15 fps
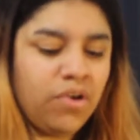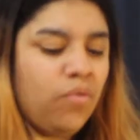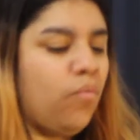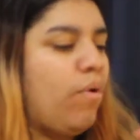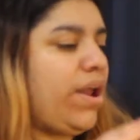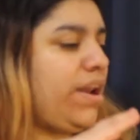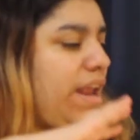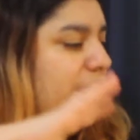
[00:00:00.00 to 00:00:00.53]

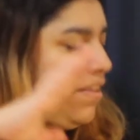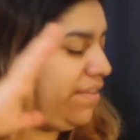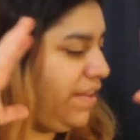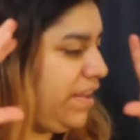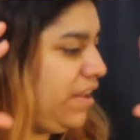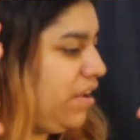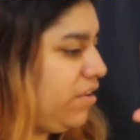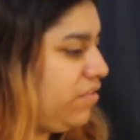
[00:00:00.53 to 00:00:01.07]
When they
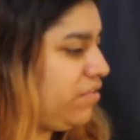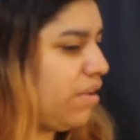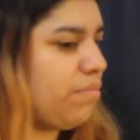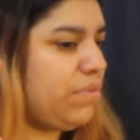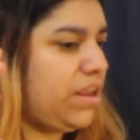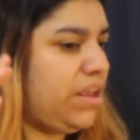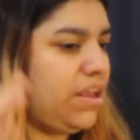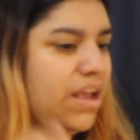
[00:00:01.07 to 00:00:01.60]
see
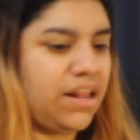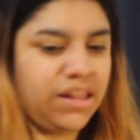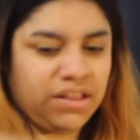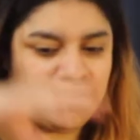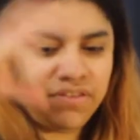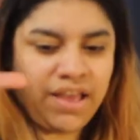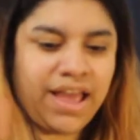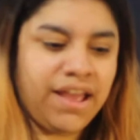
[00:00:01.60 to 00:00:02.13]
Sunmi and
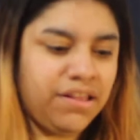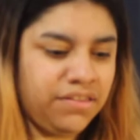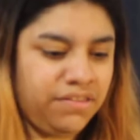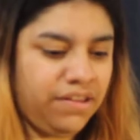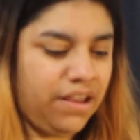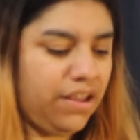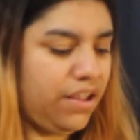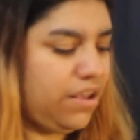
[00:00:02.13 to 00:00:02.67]
the Zion
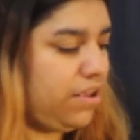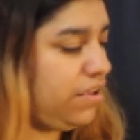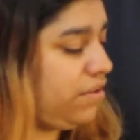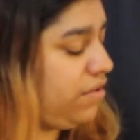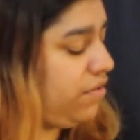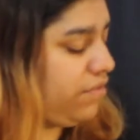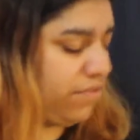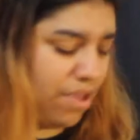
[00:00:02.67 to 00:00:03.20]
T,
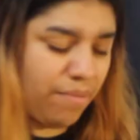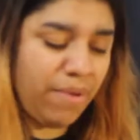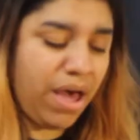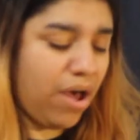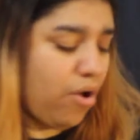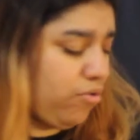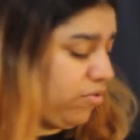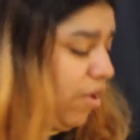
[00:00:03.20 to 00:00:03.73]

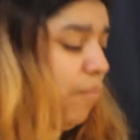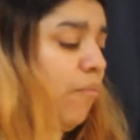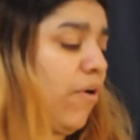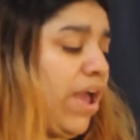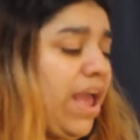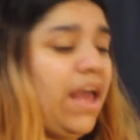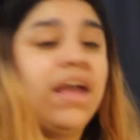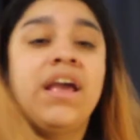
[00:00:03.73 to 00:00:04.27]
somehow,
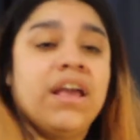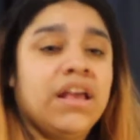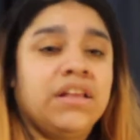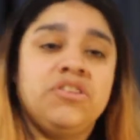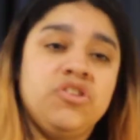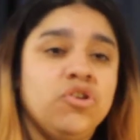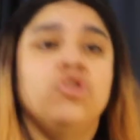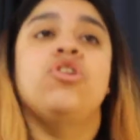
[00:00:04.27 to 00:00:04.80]
somewhere,
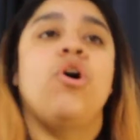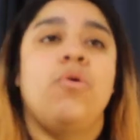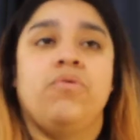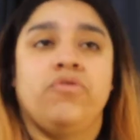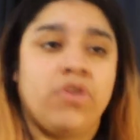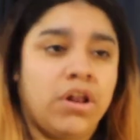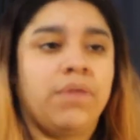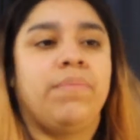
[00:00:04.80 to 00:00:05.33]
you know
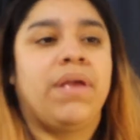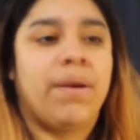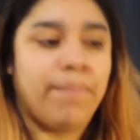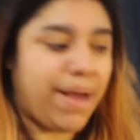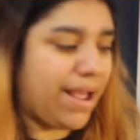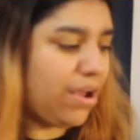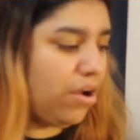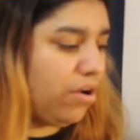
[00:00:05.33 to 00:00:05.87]
it's going to be a
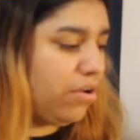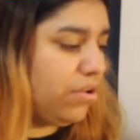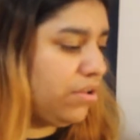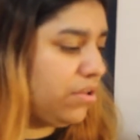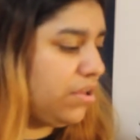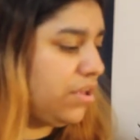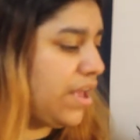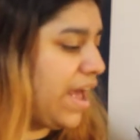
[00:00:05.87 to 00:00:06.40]
banger.
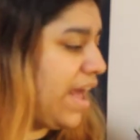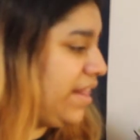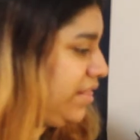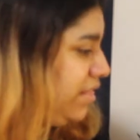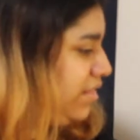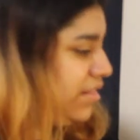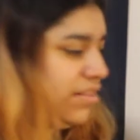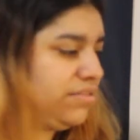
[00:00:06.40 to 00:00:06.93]

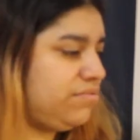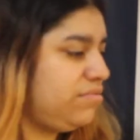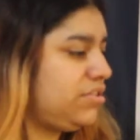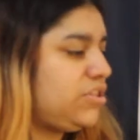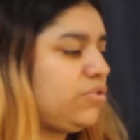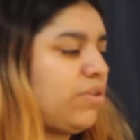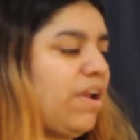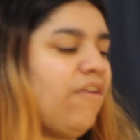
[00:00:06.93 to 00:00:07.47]
And
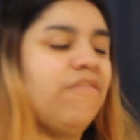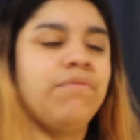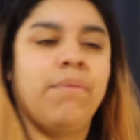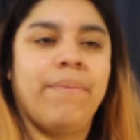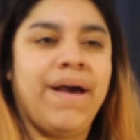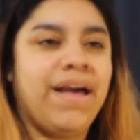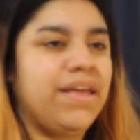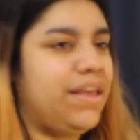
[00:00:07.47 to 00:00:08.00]
straight off the
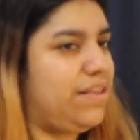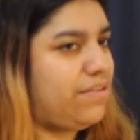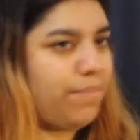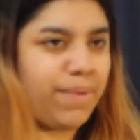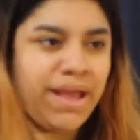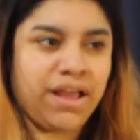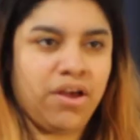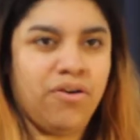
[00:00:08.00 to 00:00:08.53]
bat is a
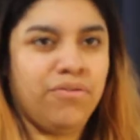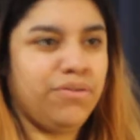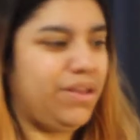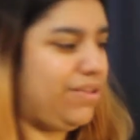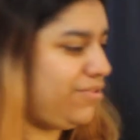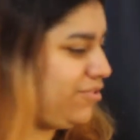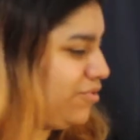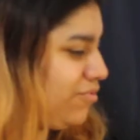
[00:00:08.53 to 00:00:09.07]
banger.
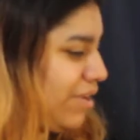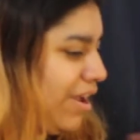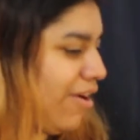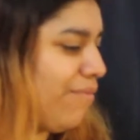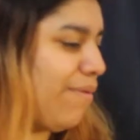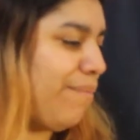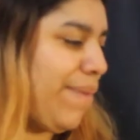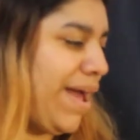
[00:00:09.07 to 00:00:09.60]
It's straight
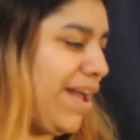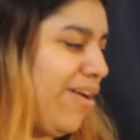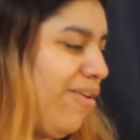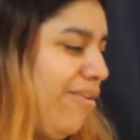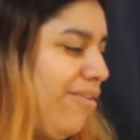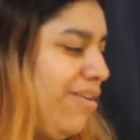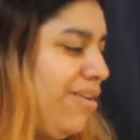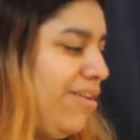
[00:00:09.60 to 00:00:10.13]
off a banger.